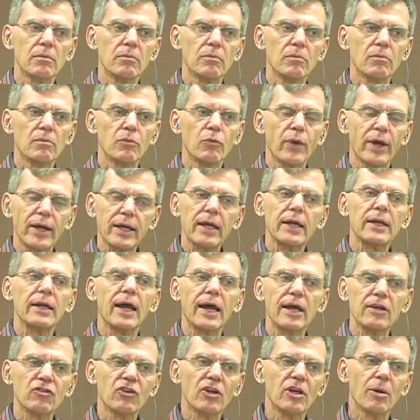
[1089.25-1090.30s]

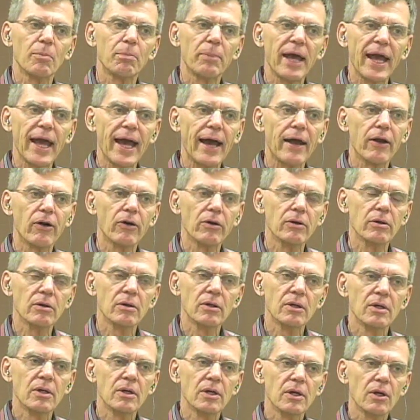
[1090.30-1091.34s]
recognizing a pattern,
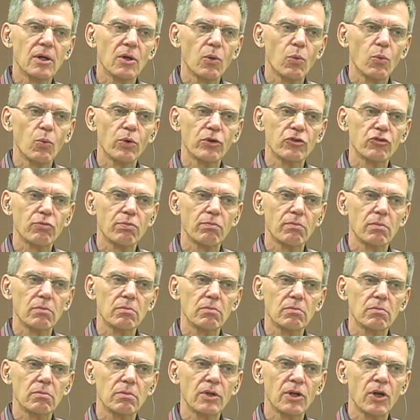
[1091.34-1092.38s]
which,
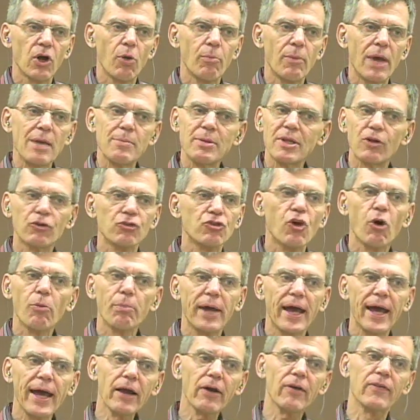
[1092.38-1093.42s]
you know, maybe there's no
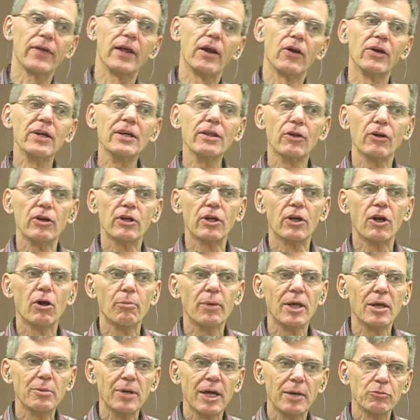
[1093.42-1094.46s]
pattern there either. You know,
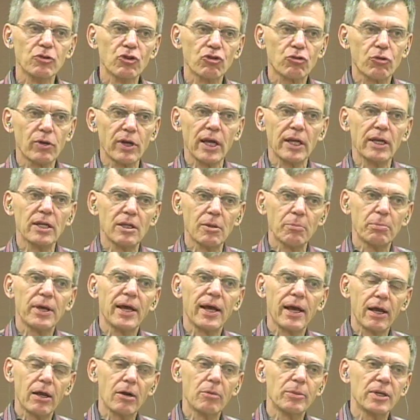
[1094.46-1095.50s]
maybe I'm just creating the
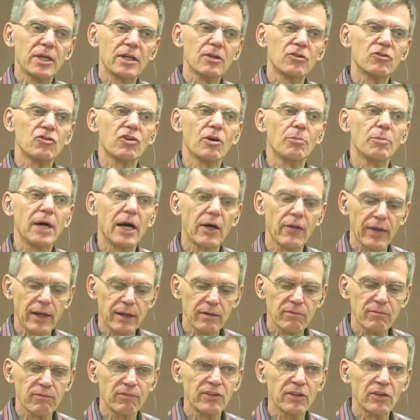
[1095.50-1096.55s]
pattern because somehow that
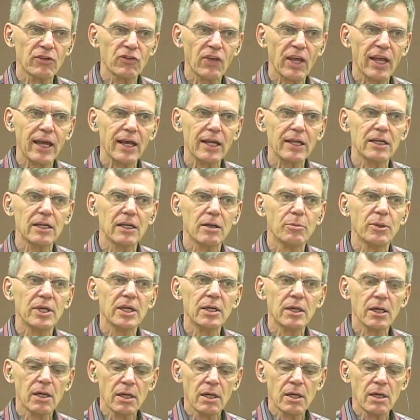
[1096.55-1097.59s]
feels handy to me.
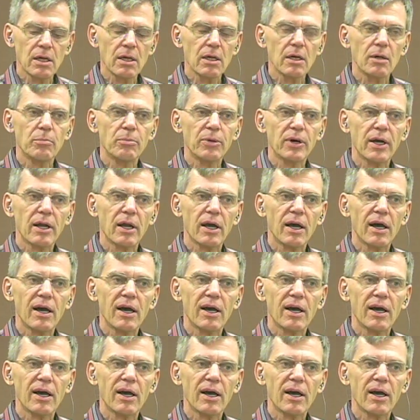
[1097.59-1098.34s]
But